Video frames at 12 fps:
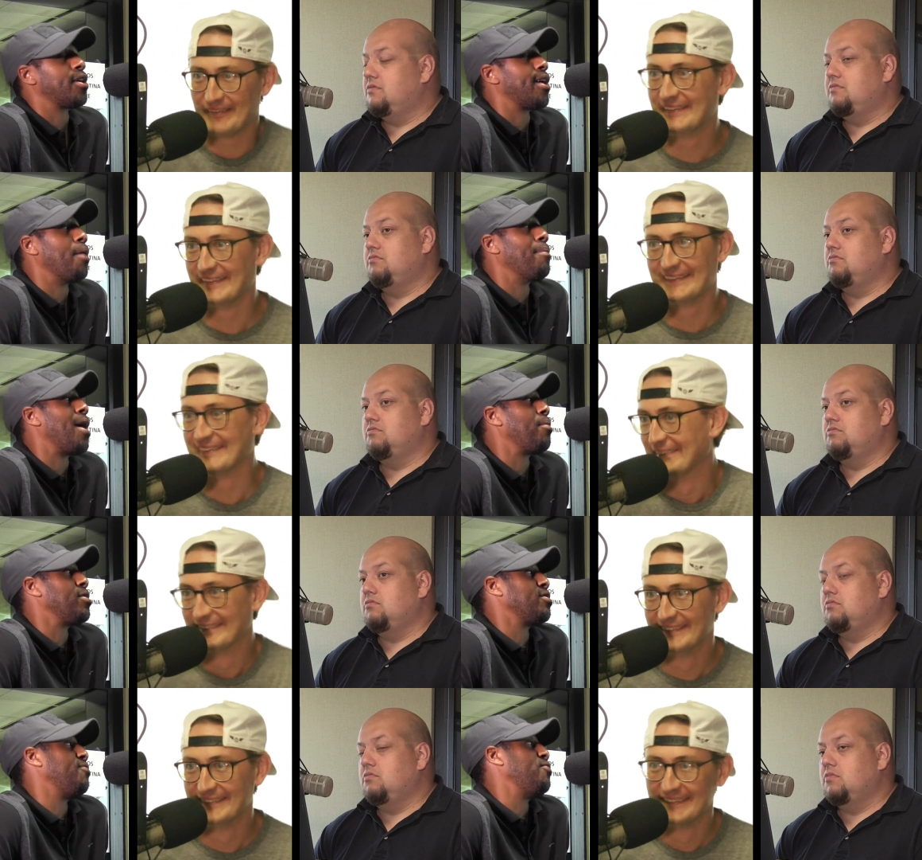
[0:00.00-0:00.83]
Speaker 1: the combine
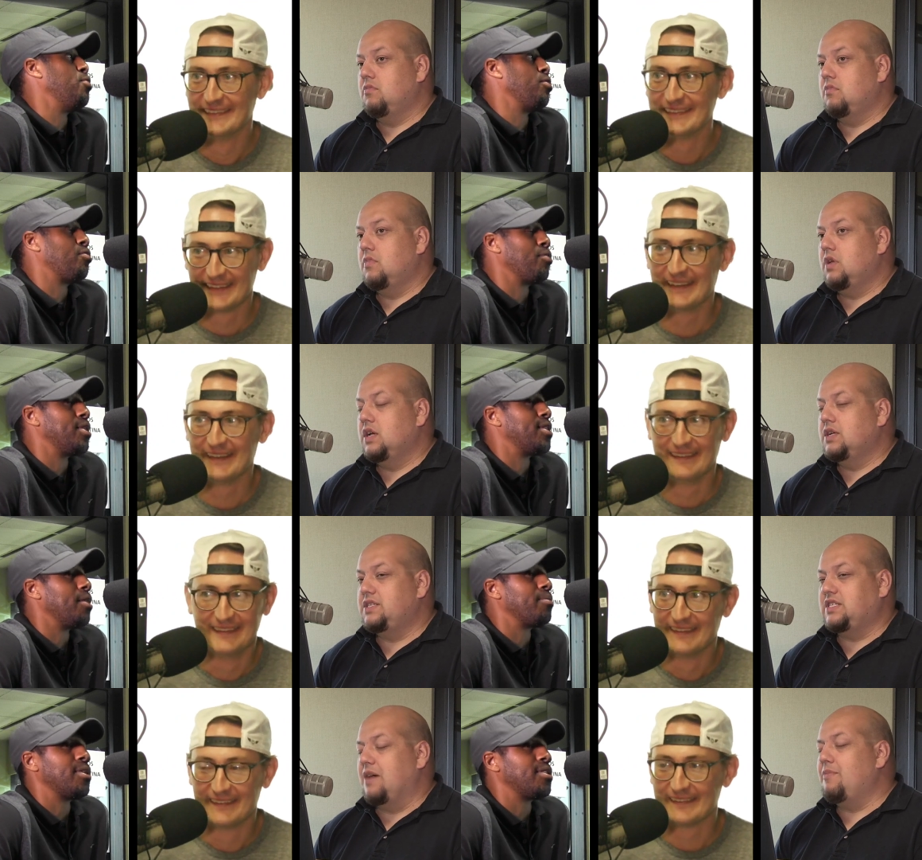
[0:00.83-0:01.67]
runs a four three yeah.
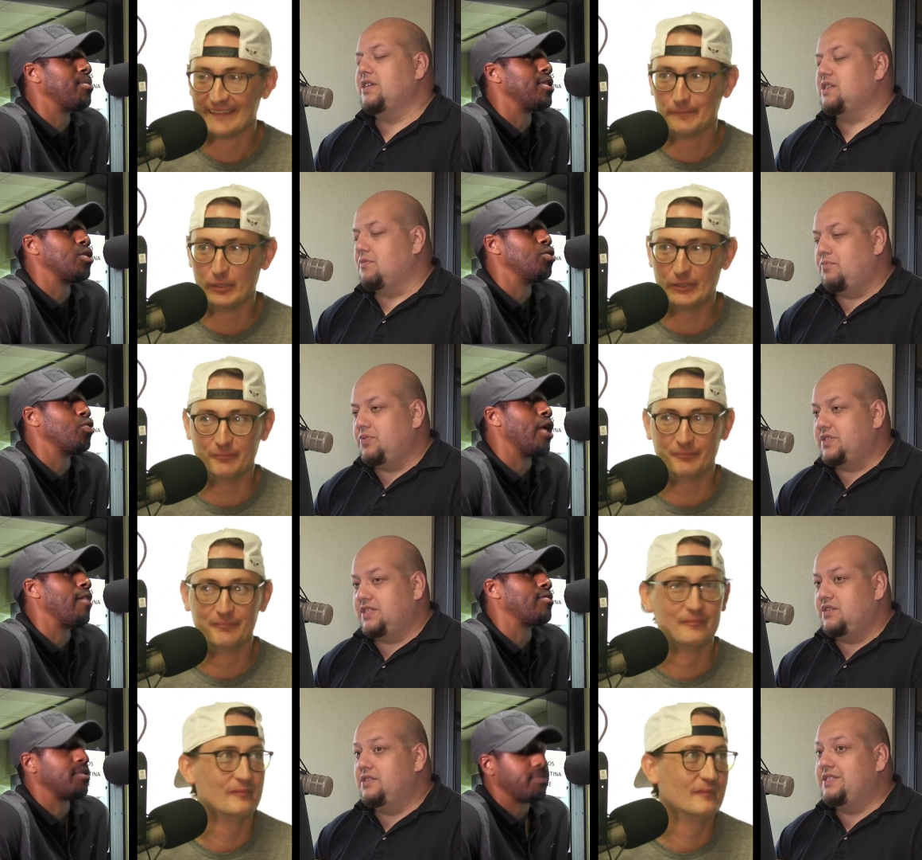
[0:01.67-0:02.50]
something. Somebody's going
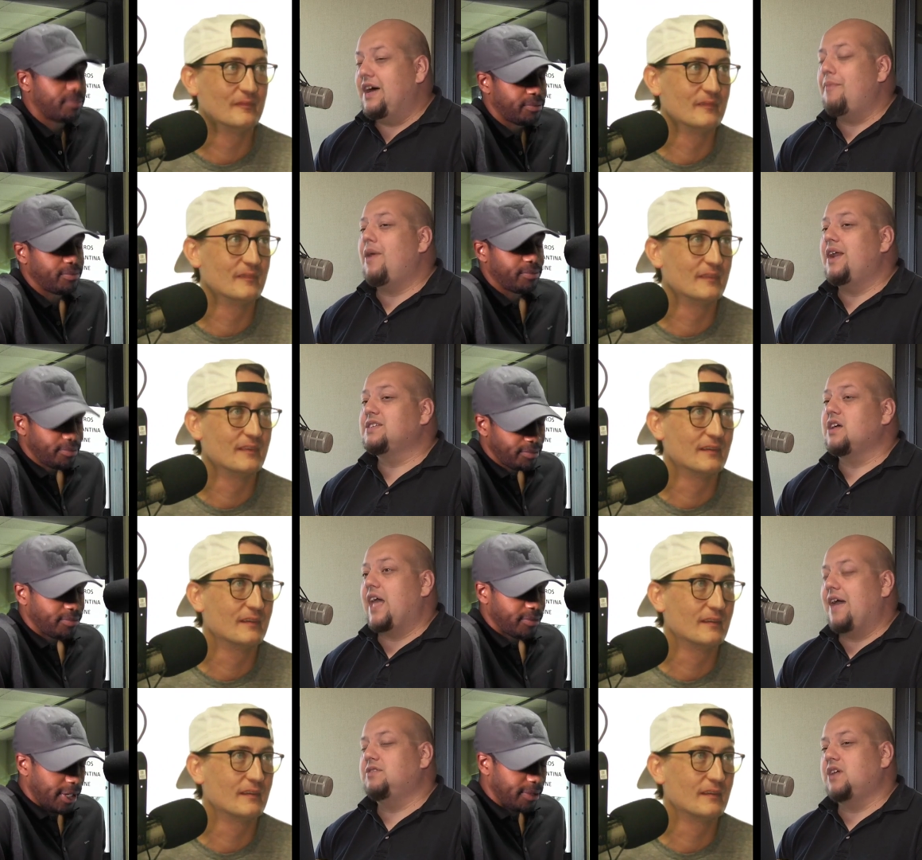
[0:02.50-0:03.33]
to
Speaker 2: somebody's going
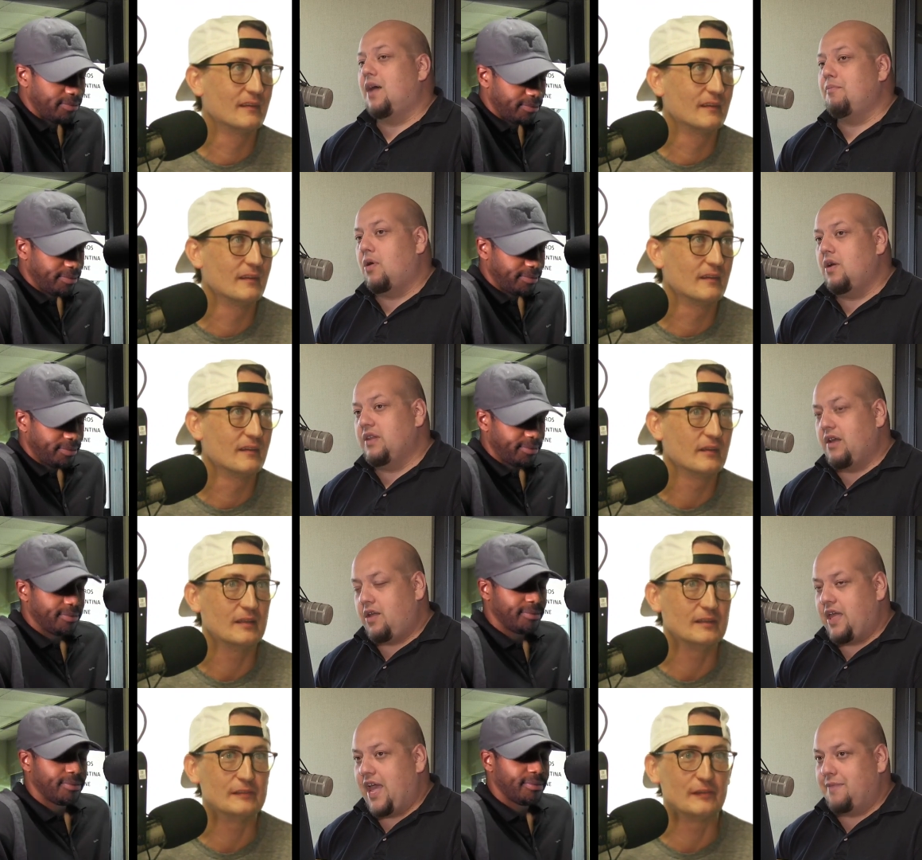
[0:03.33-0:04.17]
to have John Burt in their
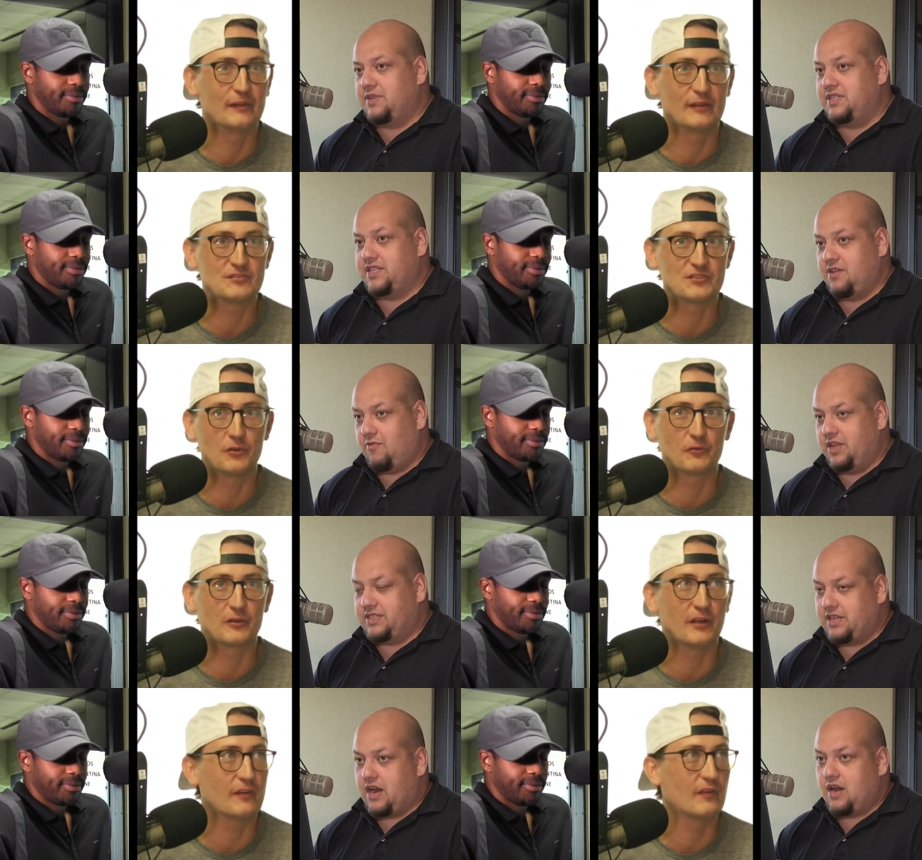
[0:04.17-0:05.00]
camp he's to their see Joe what's
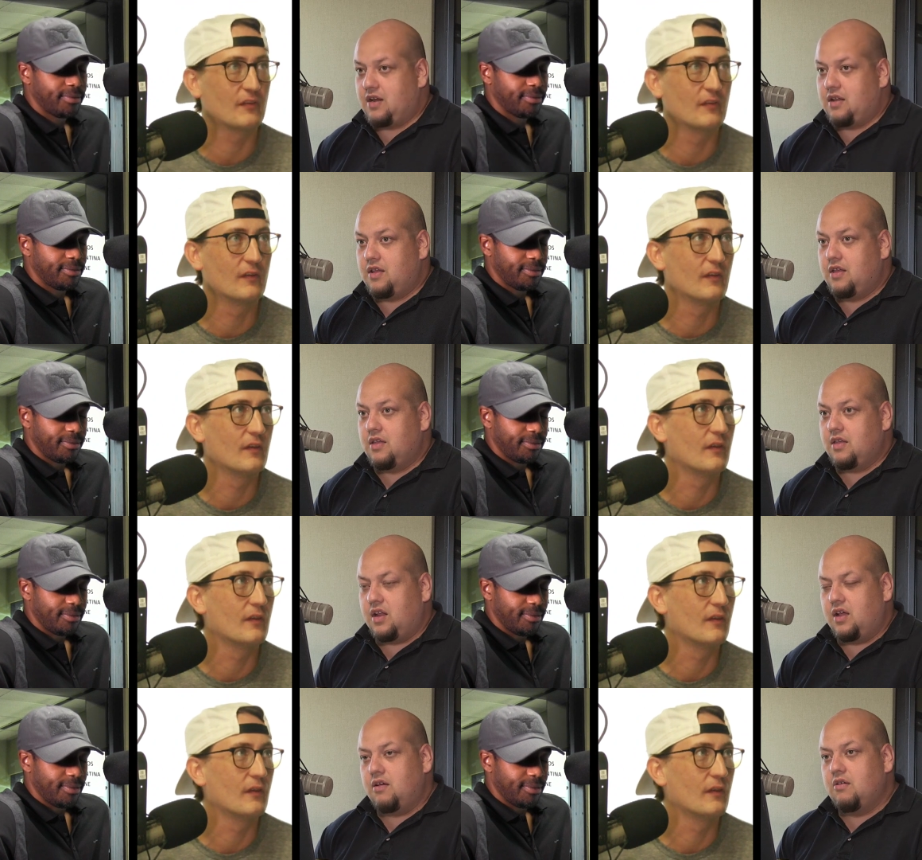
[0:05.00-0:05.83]
Ross. there.
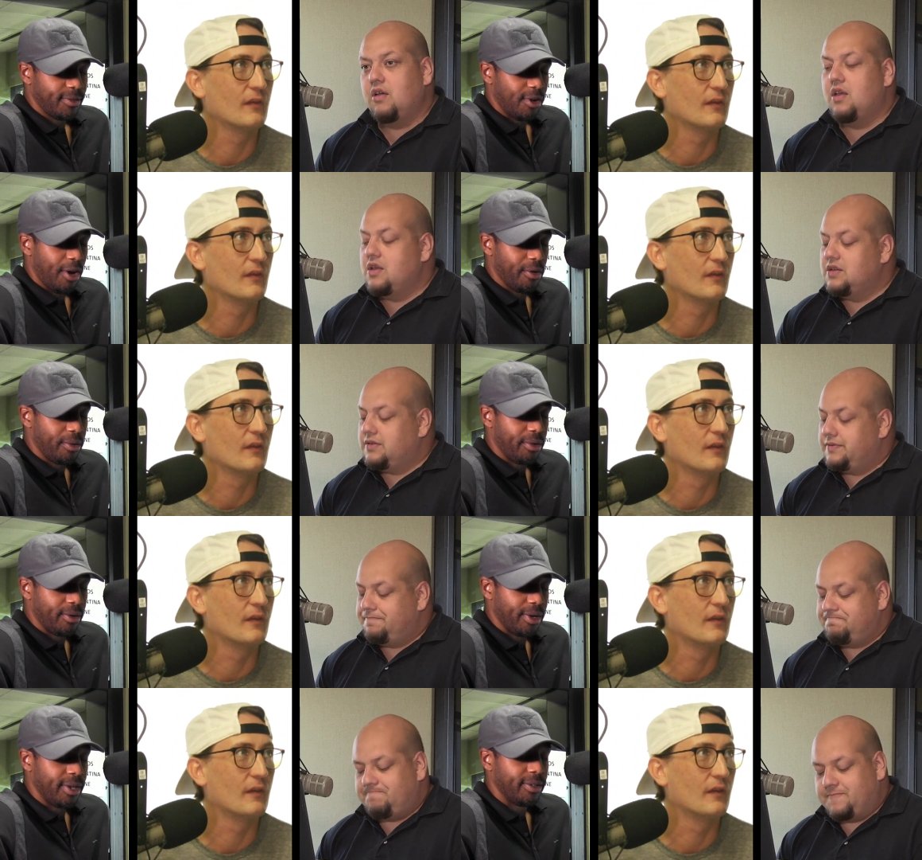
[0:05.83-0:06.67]
You know, I agree with you
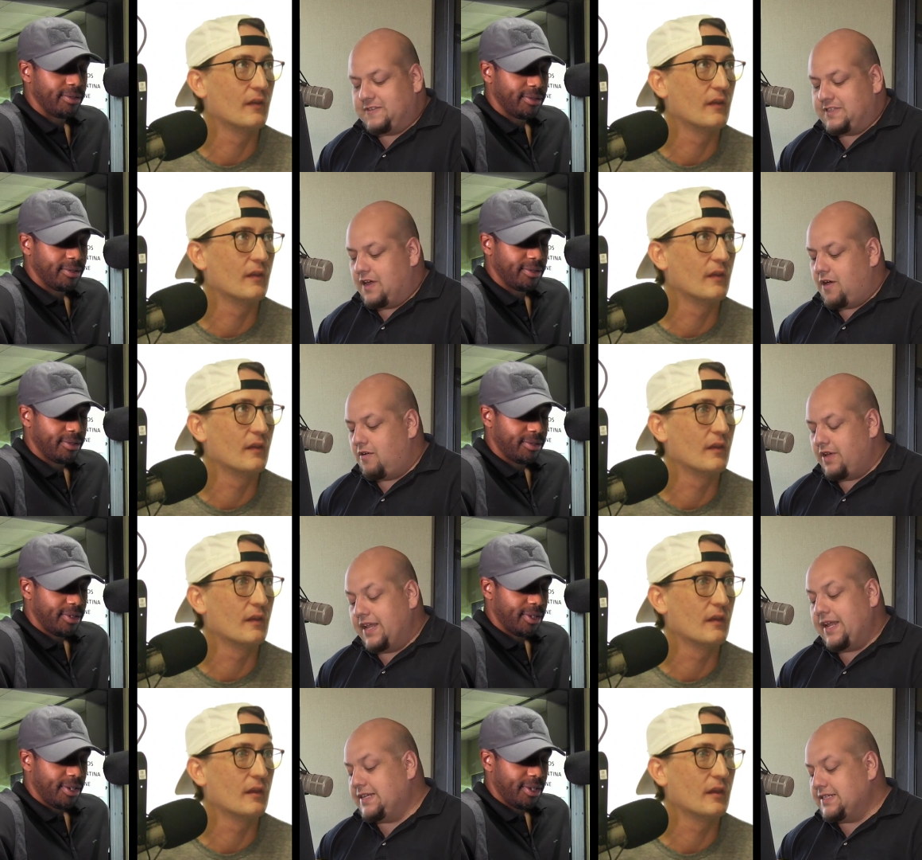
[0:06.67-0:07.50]
on that. So it,
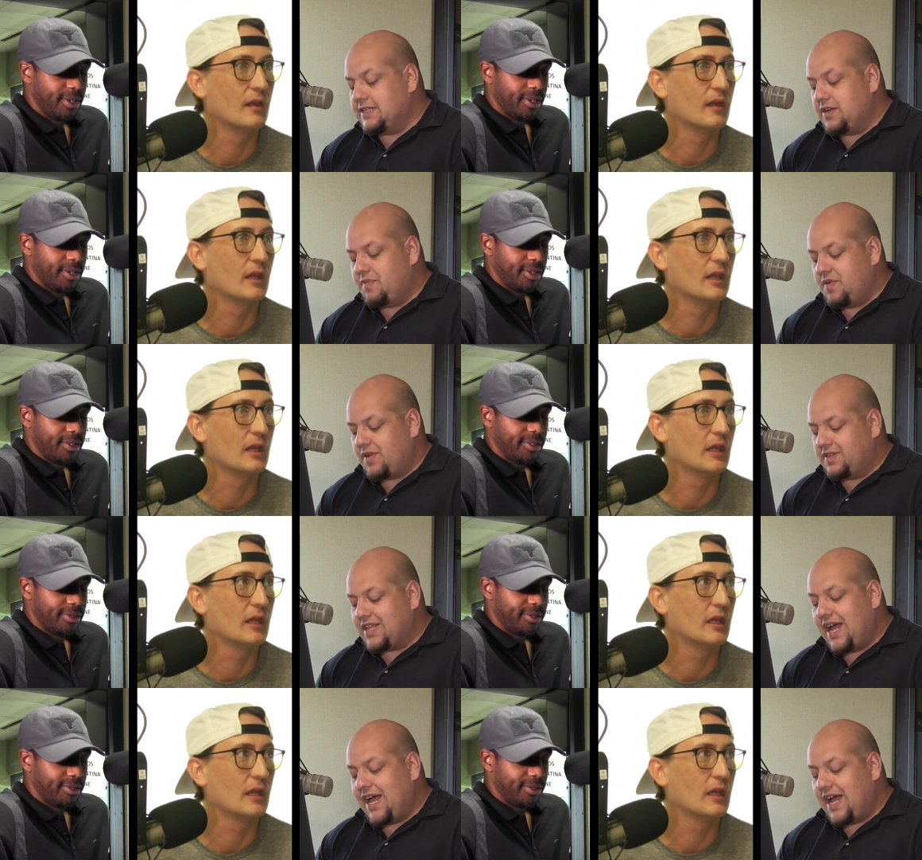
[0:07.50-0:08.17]
it just could be one of those